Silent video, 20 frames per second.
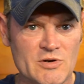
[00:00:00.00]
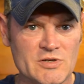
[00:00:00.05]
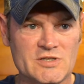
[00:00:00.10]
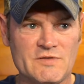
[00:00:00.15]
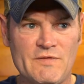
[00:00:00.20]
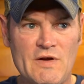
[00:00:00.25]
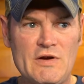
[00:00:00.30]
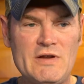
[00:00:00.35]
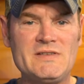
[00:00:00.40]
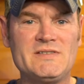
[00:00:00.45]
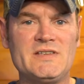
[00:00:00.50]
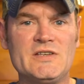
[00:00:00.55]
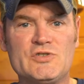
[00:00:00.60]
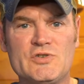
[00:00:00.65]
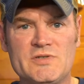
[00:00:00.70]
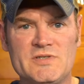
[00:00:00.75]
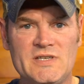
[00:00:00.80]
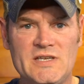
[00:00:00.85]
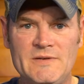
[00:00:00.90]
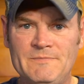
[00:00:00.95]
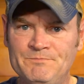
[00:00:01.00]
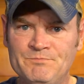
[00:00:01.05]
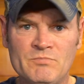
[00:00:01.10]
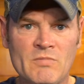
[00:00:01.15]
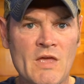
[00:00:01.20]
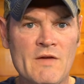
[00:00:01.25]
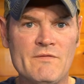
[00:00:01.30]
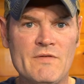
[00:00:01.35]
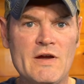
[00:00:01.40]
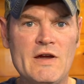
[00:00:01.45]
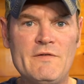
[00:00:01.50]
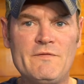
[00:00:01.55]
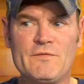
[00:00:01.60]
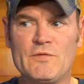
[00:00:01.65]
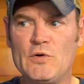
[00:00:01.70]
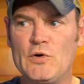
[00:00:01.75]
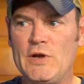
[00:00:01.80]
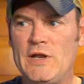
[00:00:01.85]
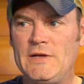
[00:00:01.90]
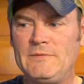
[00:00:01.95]
It's very citrusy, very
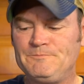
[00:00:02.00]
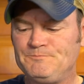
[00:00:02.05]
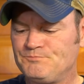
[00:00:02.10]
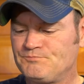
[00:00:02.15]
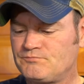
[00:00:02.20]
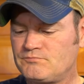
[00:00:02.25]
fruity.